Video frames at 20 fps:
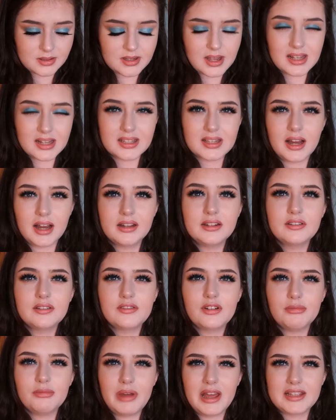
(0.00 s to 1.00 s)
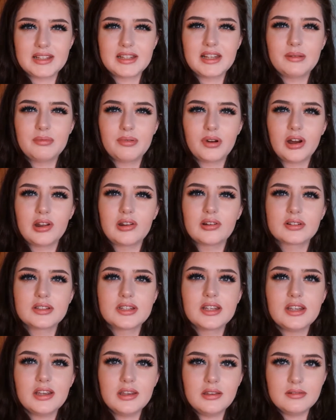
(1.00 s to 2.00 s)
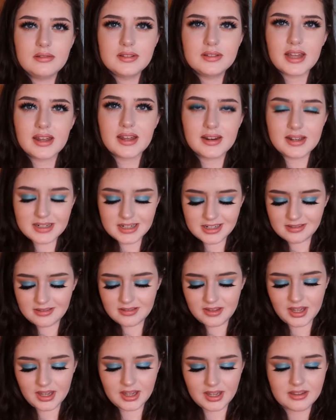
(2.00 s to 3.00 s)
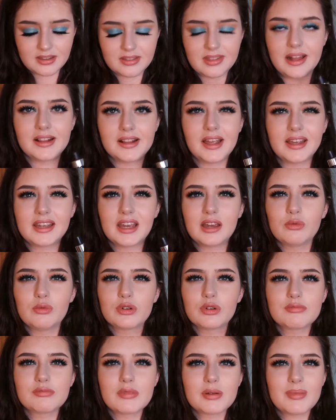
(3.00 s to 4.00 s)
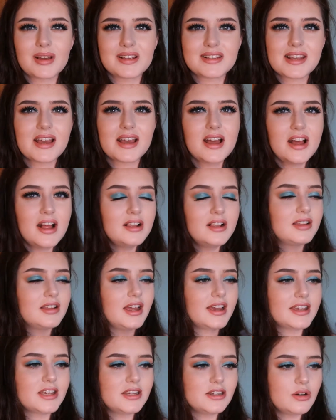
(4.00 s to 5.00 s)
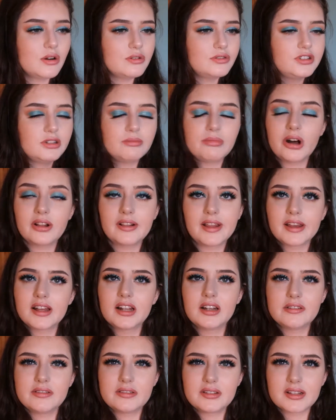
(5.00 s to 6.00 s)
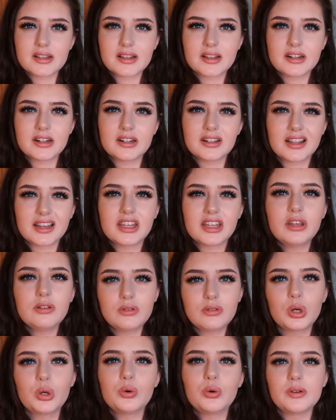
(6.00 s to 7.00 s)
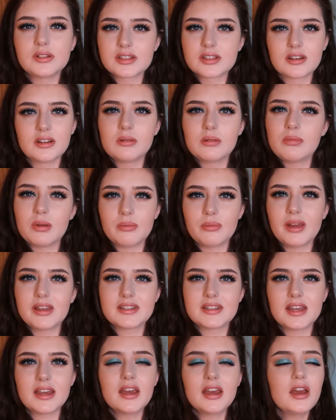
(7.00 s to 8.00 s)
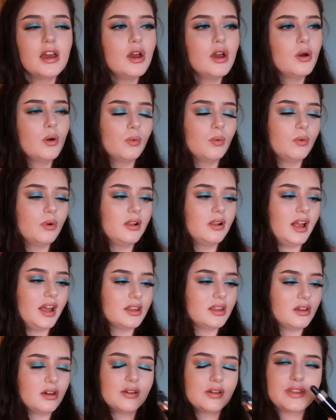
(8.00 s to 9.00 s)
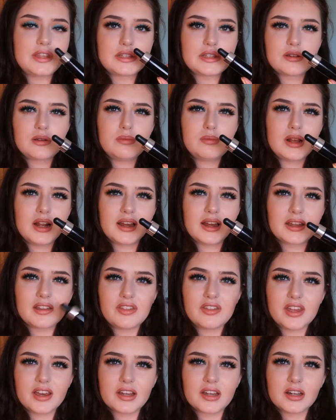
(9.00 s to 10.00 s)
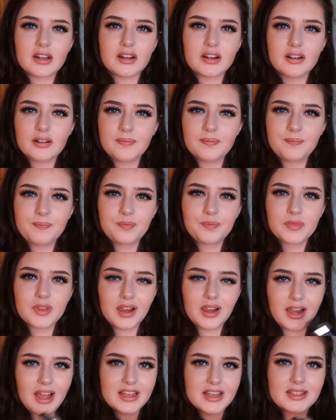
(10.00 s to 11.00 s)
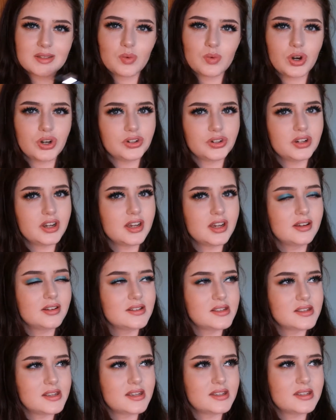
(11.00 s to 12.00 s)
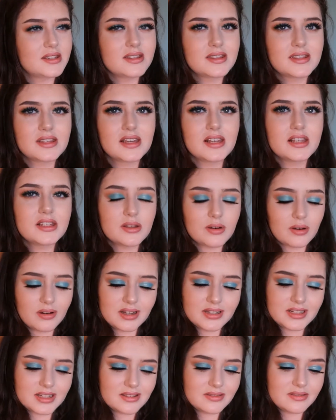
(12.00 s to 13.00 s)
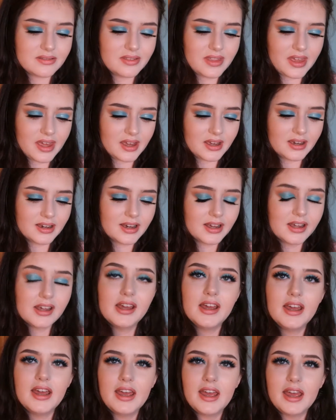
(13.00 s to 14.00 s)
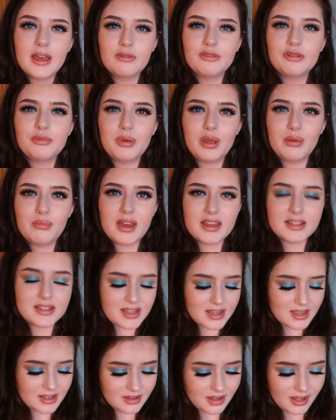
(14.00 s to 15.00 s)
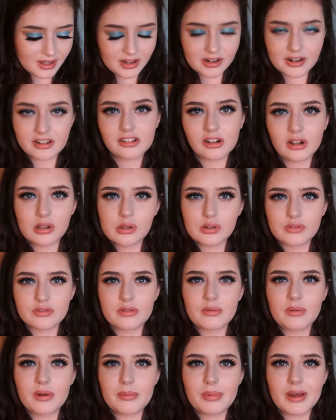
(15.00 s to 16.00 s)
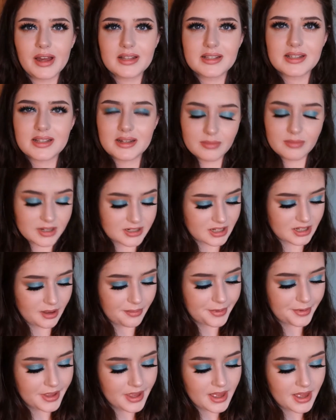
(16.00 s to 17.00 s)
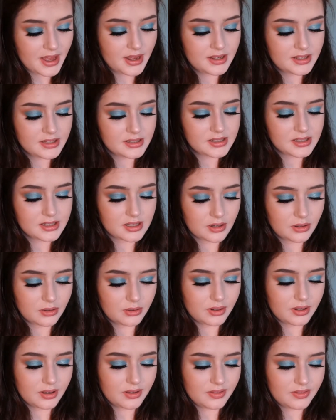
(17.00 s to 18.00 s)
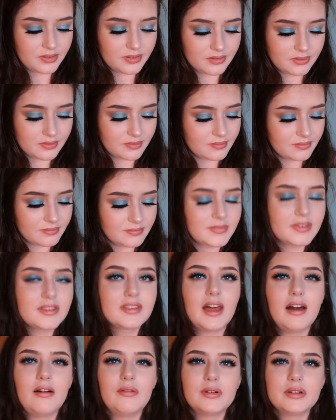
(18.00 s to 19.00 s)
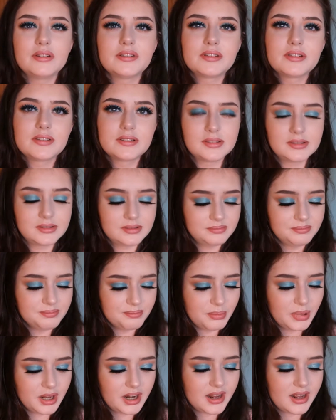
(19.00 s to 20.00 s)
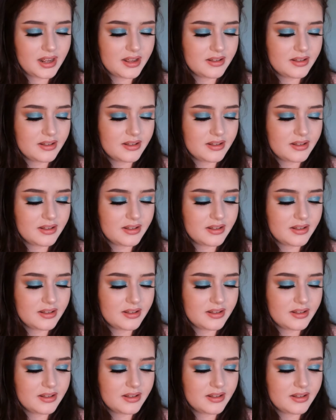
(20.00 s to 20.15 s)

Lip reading: it's kind of a messy product to use, and I didn't think that like it would be messy. Like, you know, if you bought like a loose glitter, like, you know what's gonna be messy. Well, I thought this would be like a thicker, less watery consistency, so I didn't think it would be messy, and I got it all over my pants and my top. So that was, but